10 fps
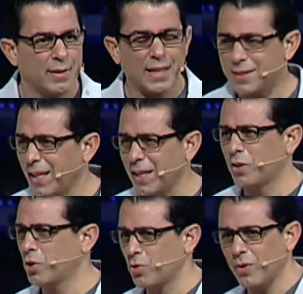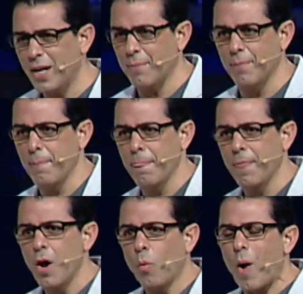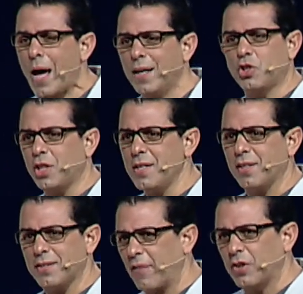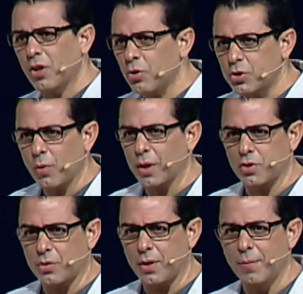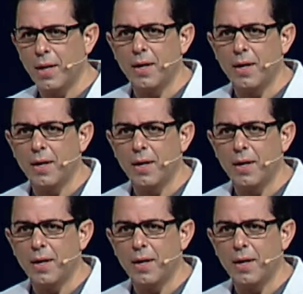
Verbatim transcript: That's like extreme. Why did Jesus have to go so extreme?